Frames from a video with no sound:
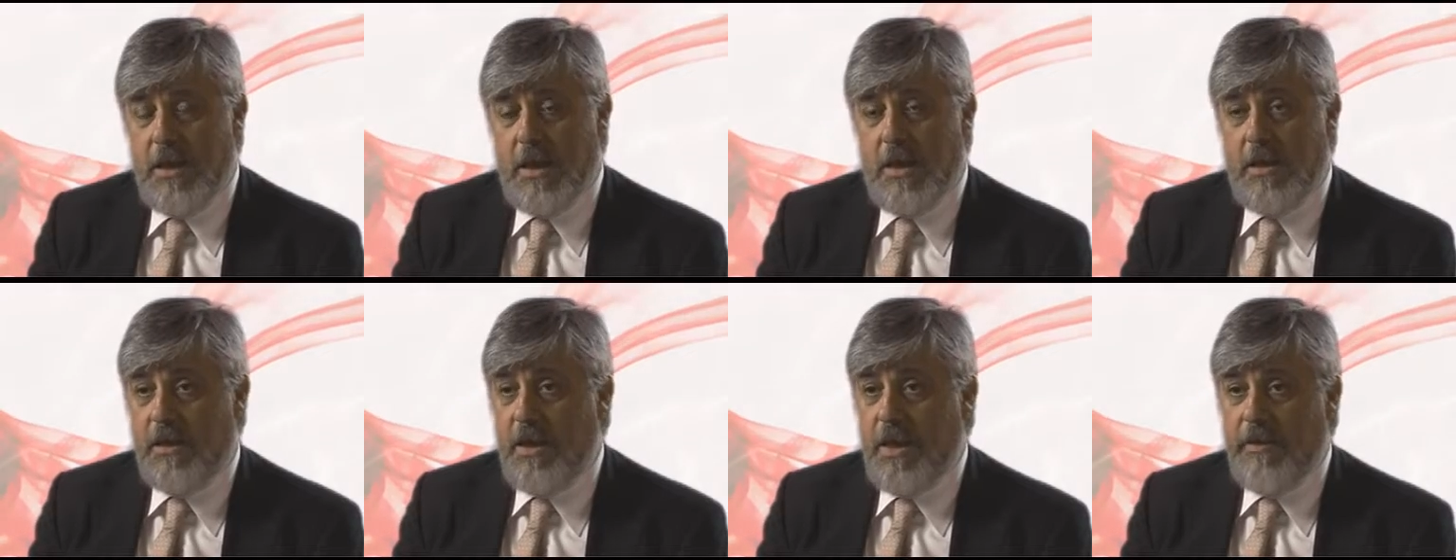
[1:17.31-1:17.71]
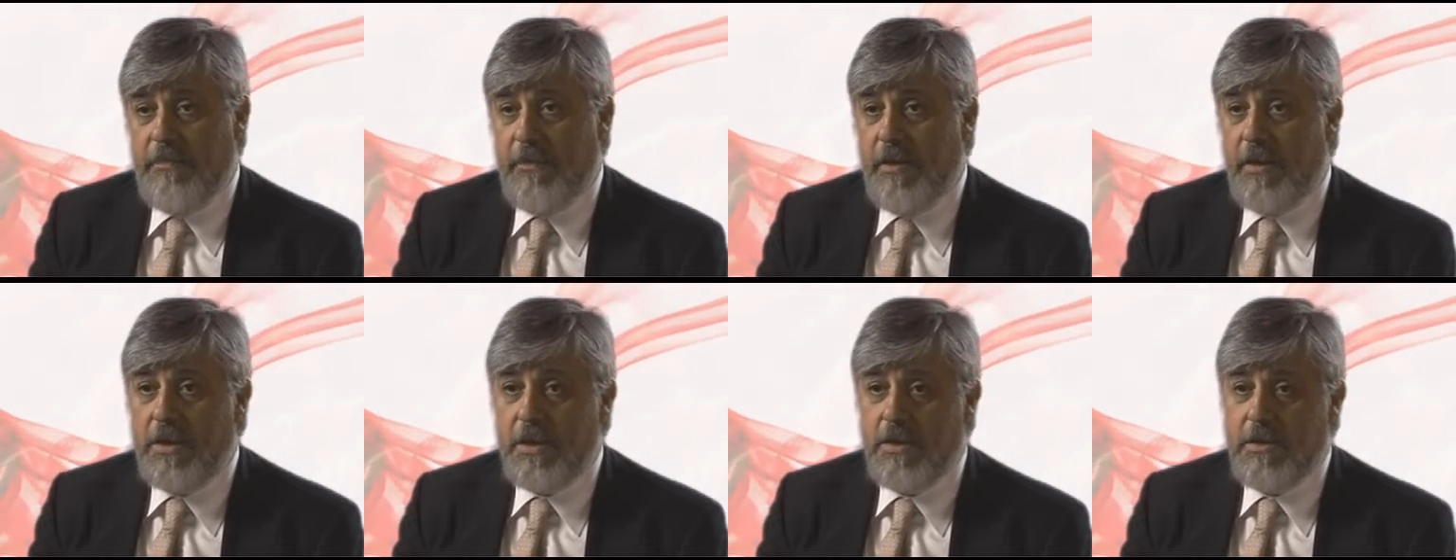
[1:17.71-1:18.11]
And I
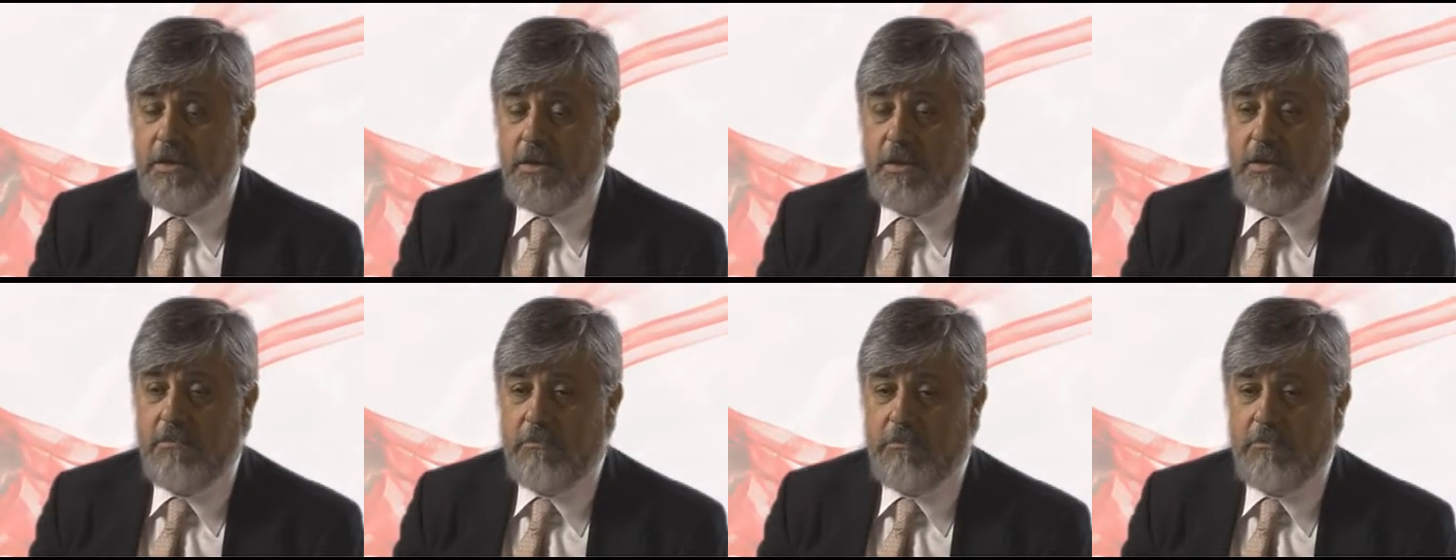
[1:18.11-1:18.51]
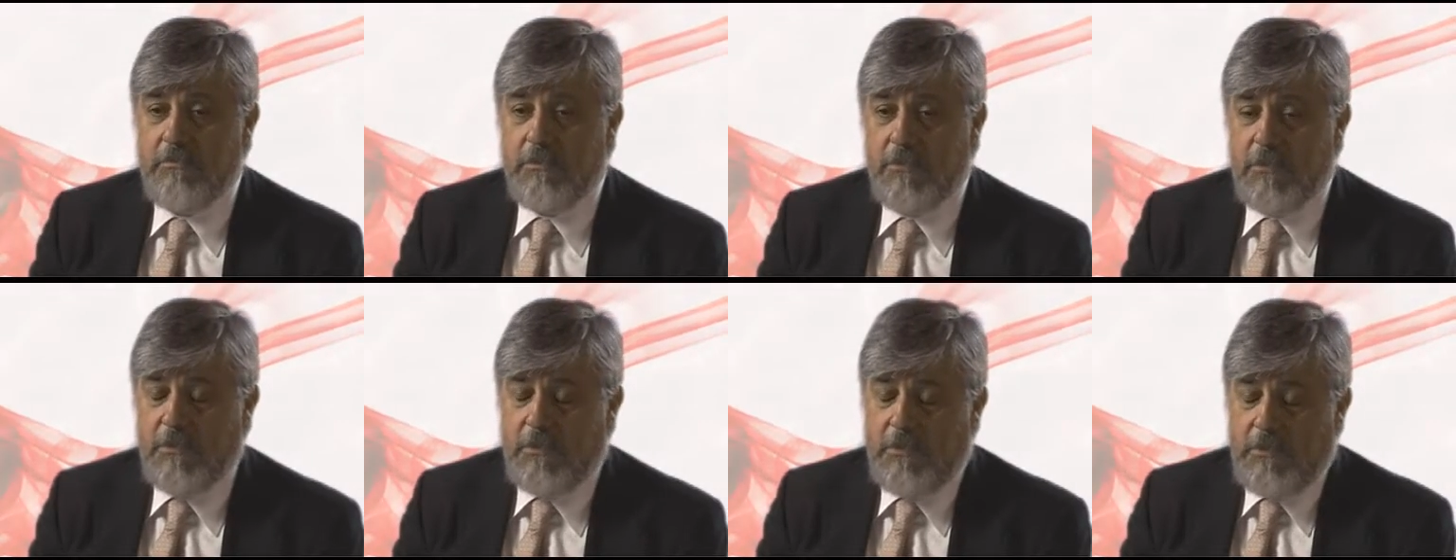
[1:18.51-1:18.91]
think that's in,
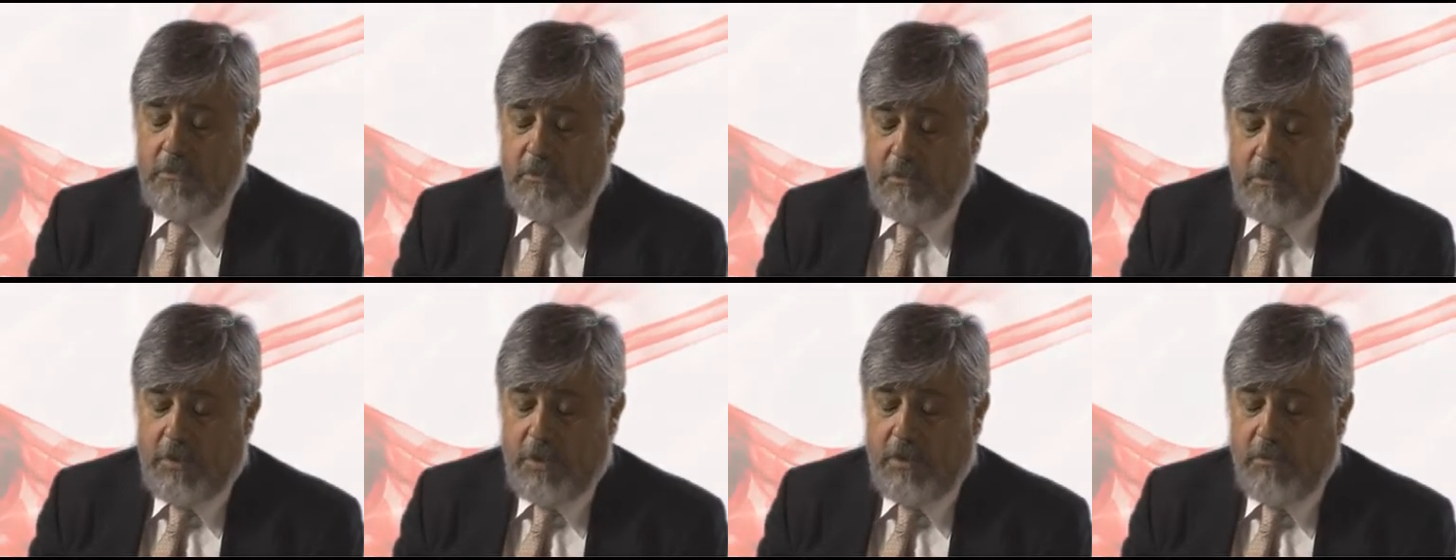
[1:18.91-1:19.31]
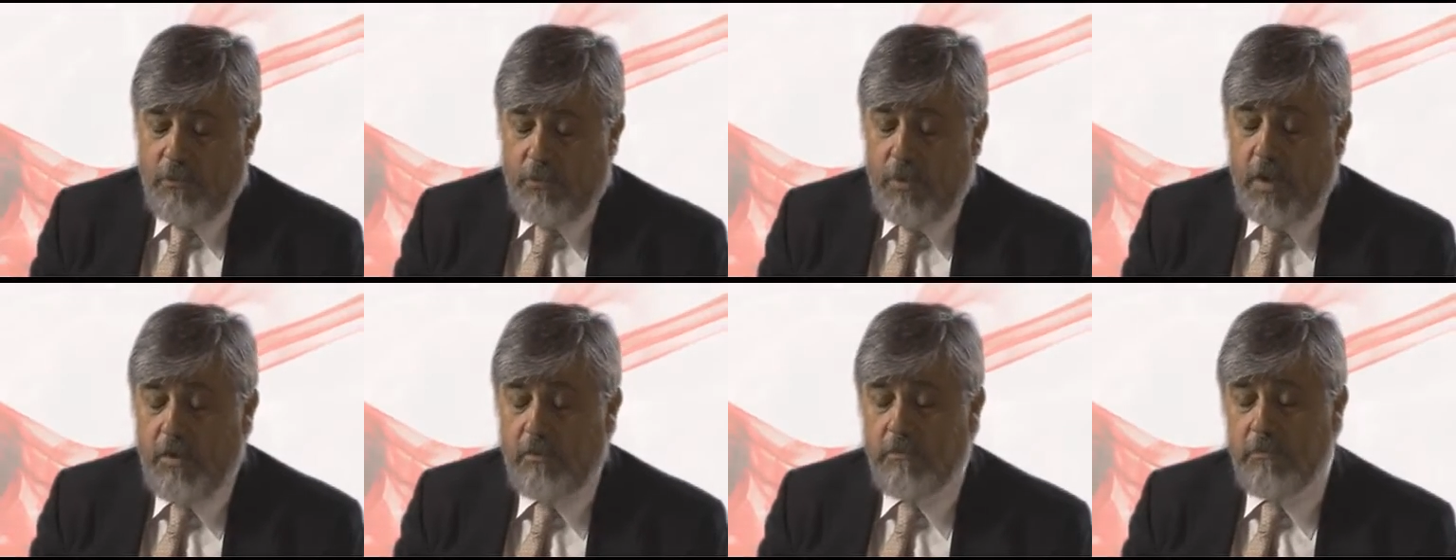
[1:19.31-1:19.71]

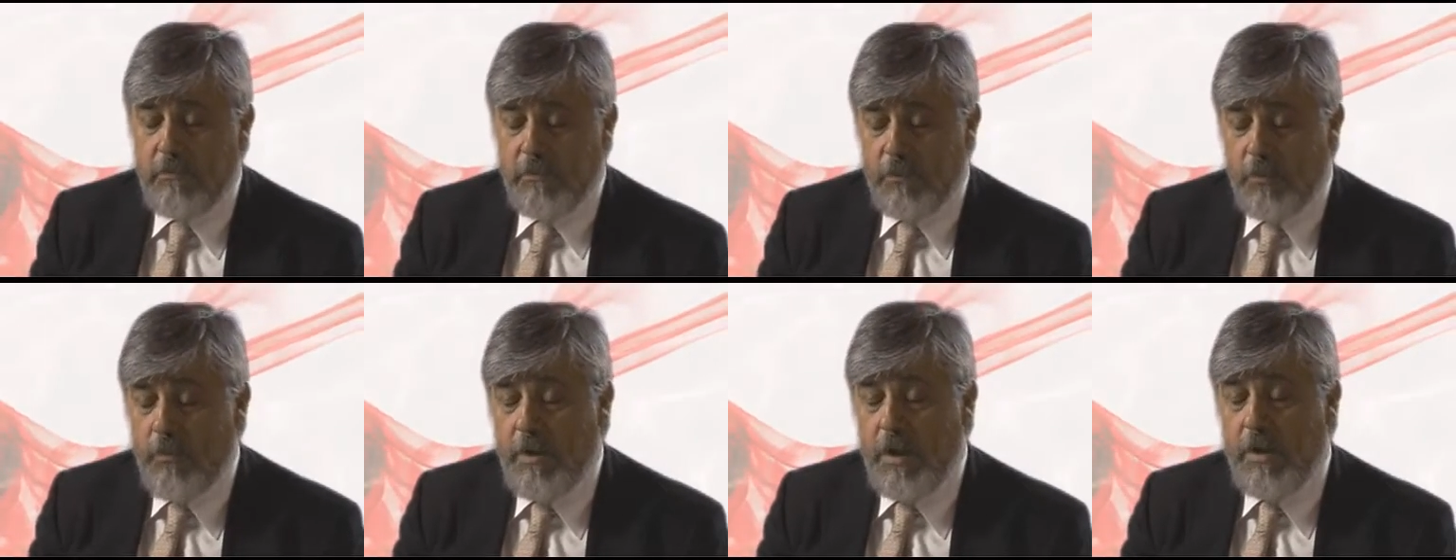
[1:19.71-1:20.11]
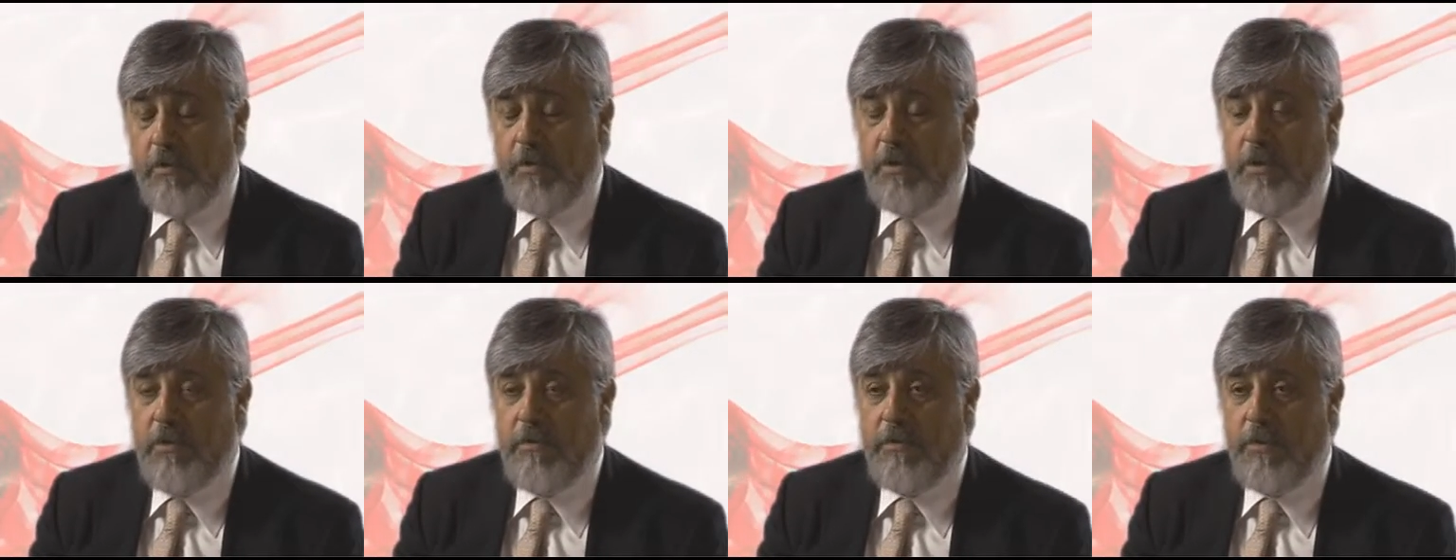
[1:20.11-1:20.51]
in one way
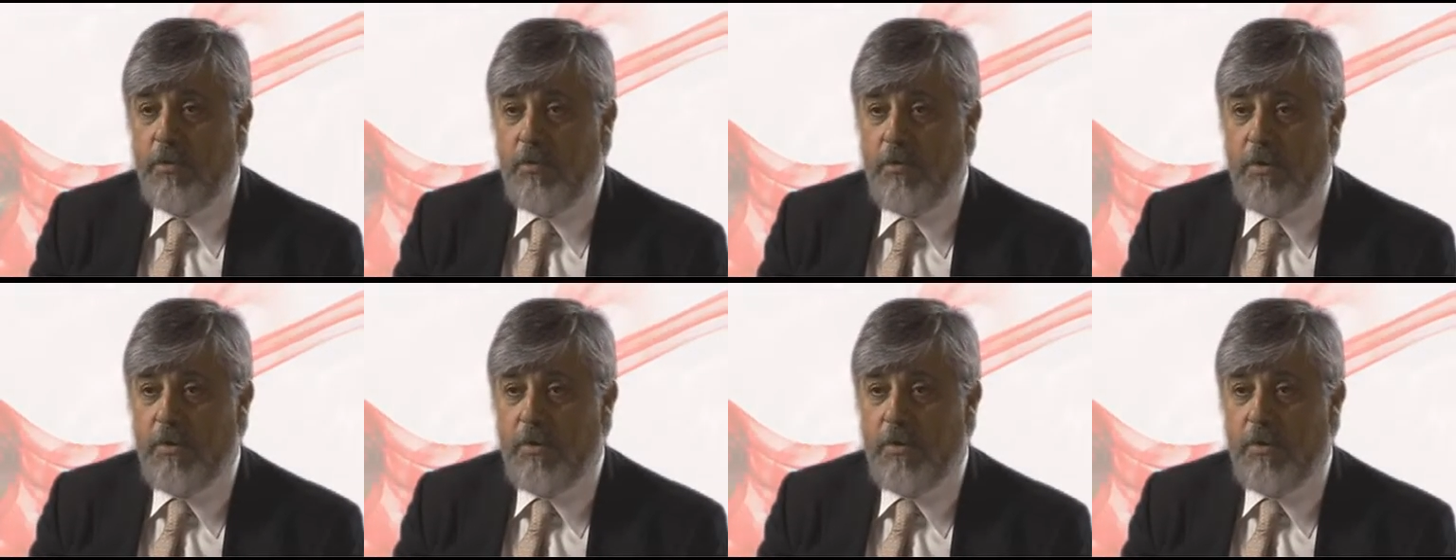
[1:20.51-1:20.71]
or the other,